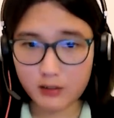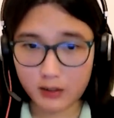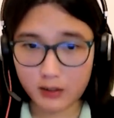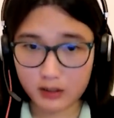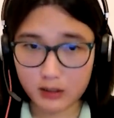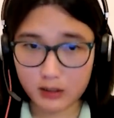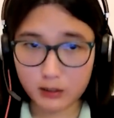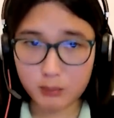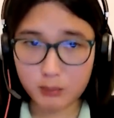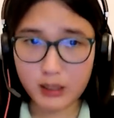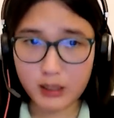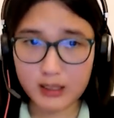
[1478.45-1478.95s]

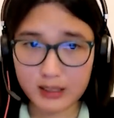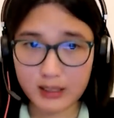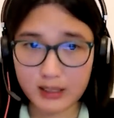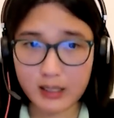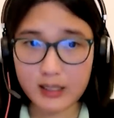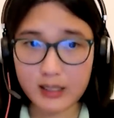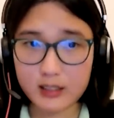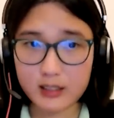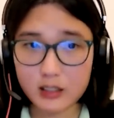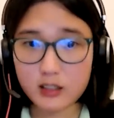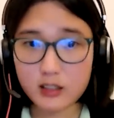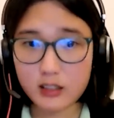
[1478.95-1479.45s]
the media
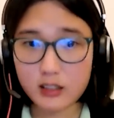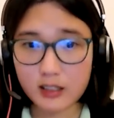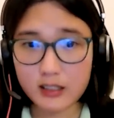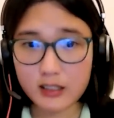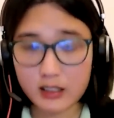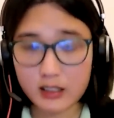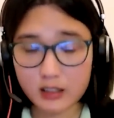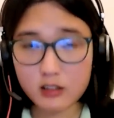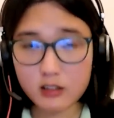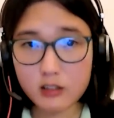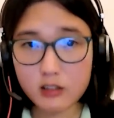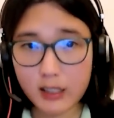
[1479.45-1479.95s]
in the in
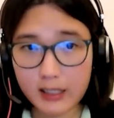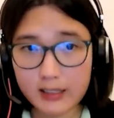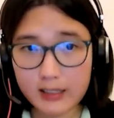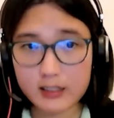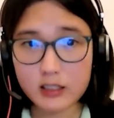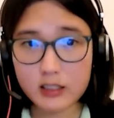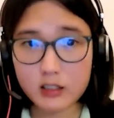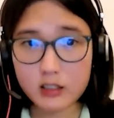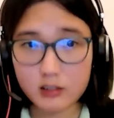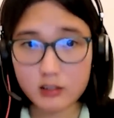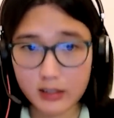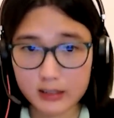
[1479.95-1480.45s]
the UK and
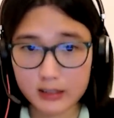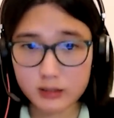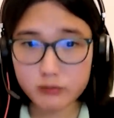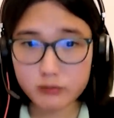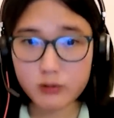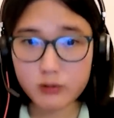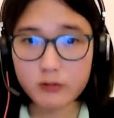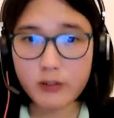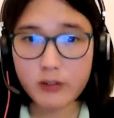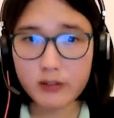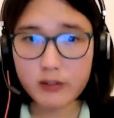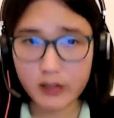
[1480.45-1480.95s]
the US were
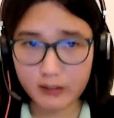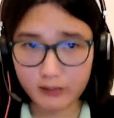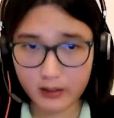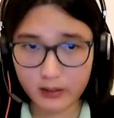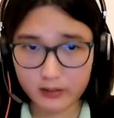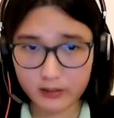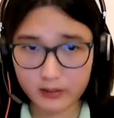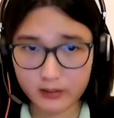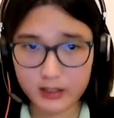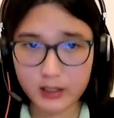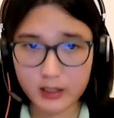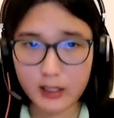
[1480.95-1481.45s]
very
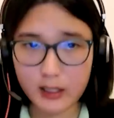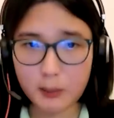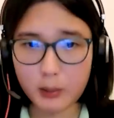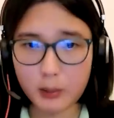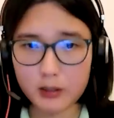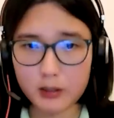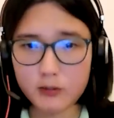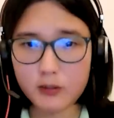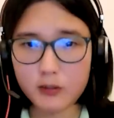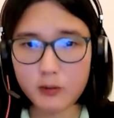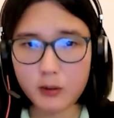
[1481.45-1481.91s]
worried about